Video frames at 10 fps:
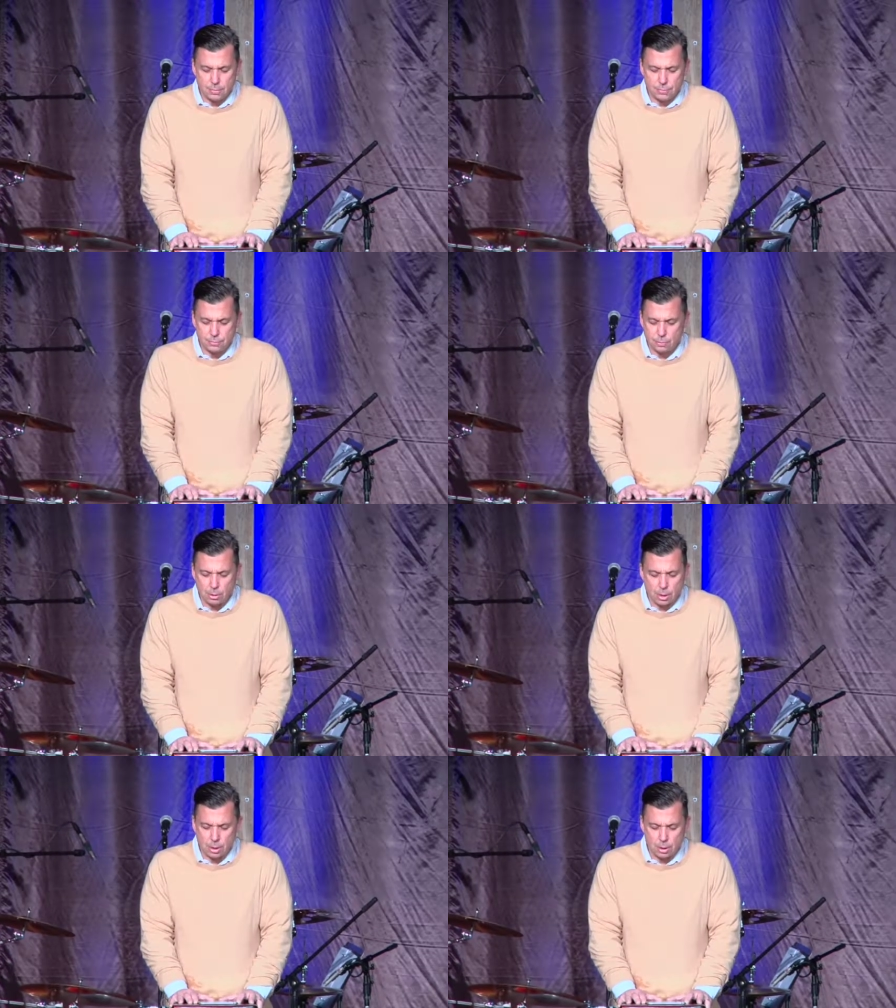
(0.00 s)
through our
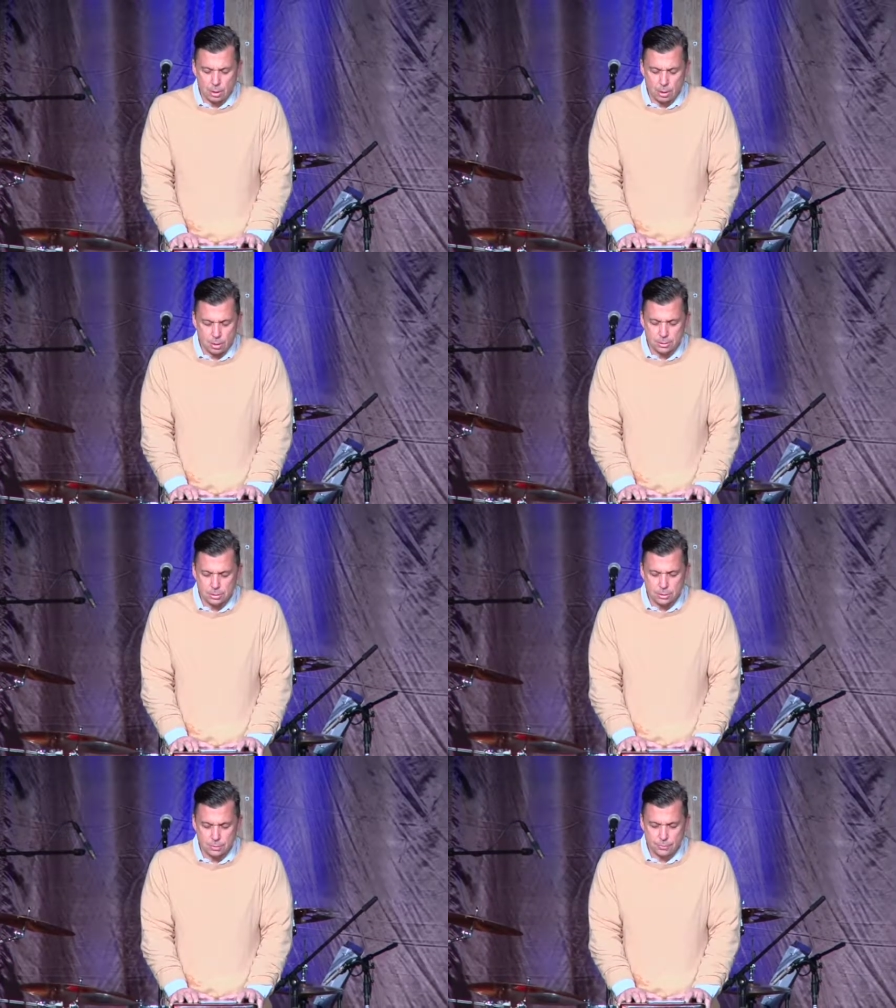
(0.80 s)
hard
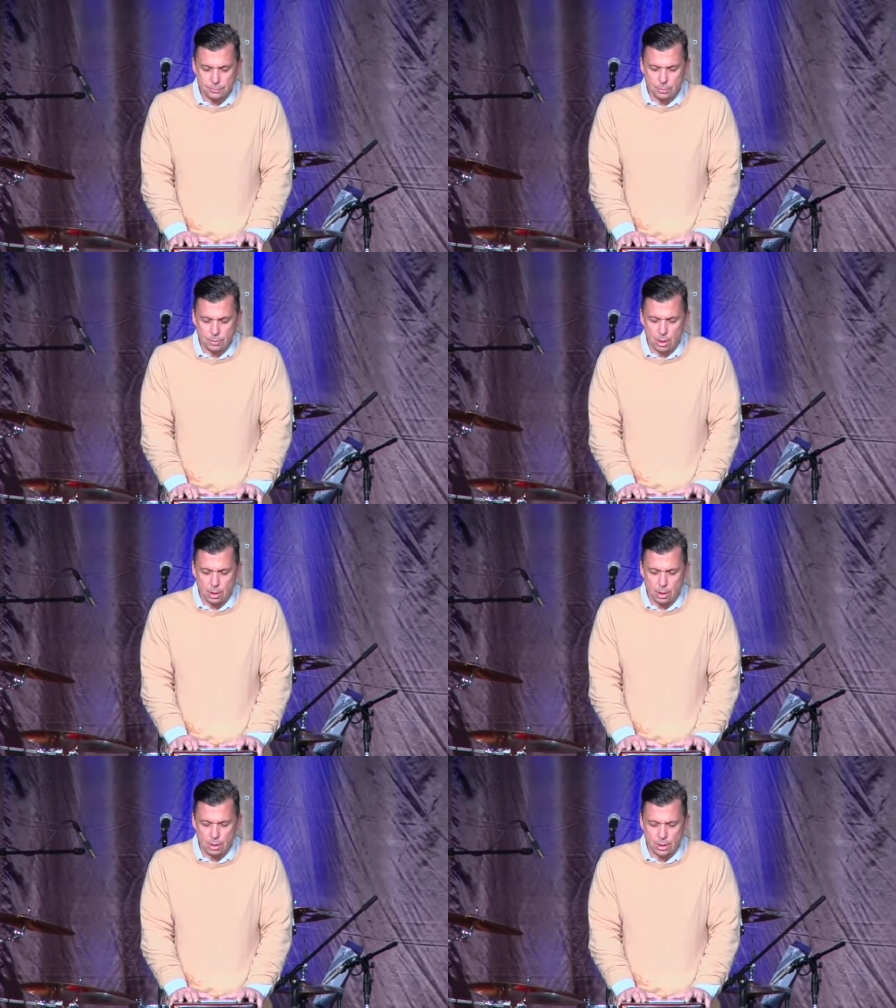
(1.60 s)
hearts, through
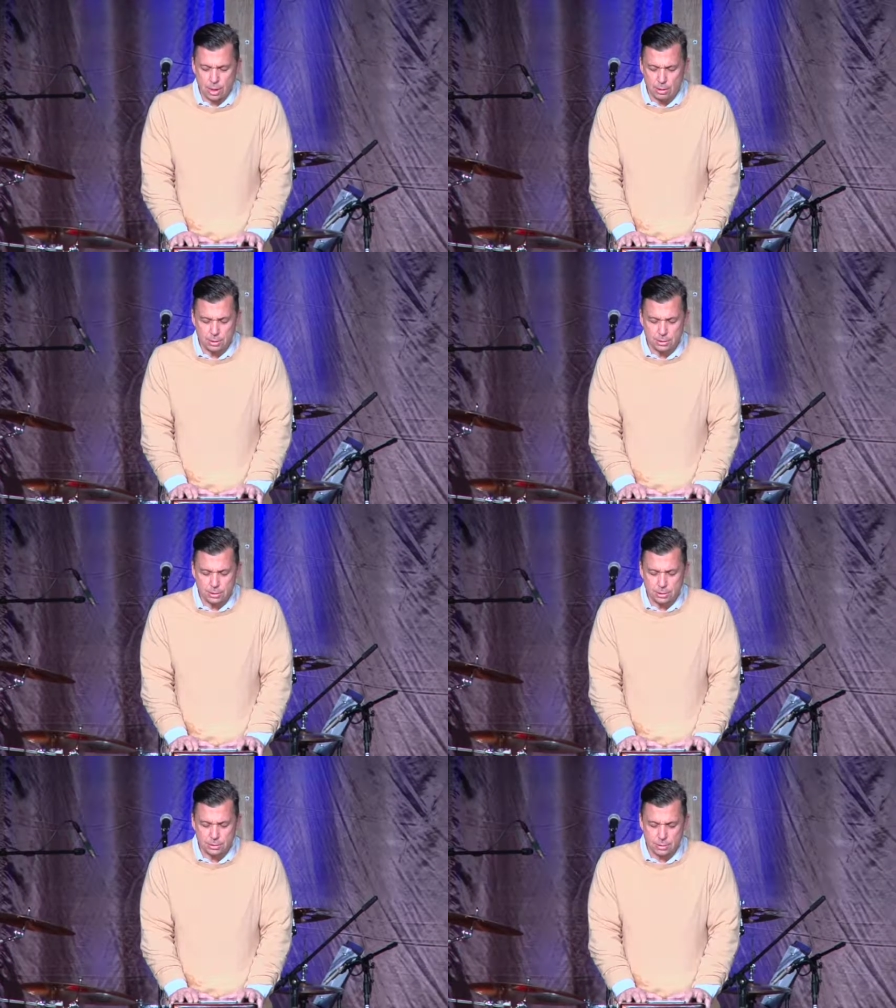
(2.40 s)
our
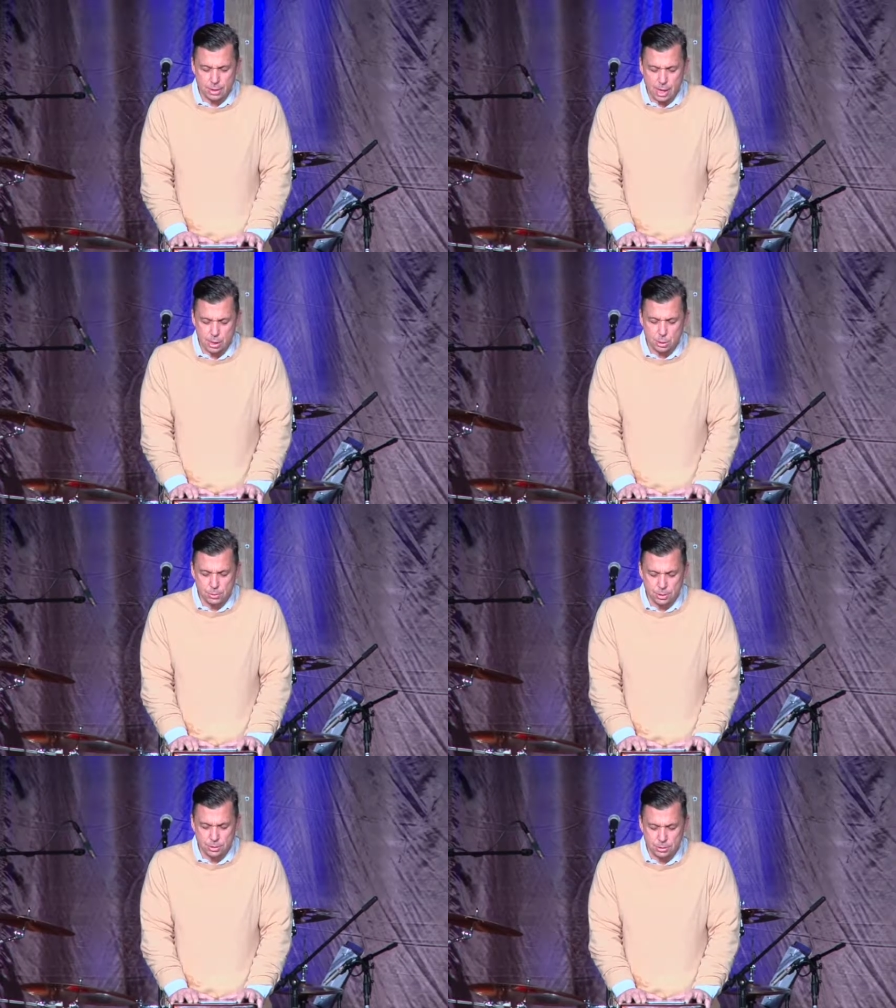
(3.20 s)
carelessness and our
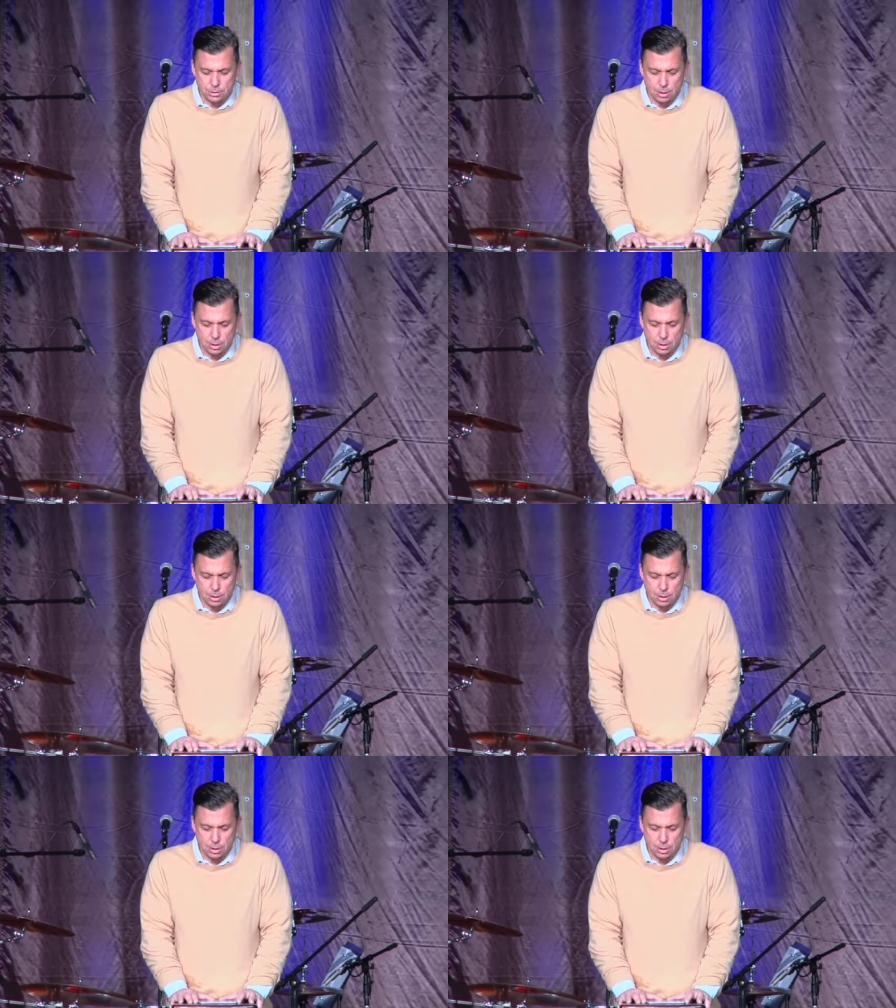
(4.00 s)
casualness,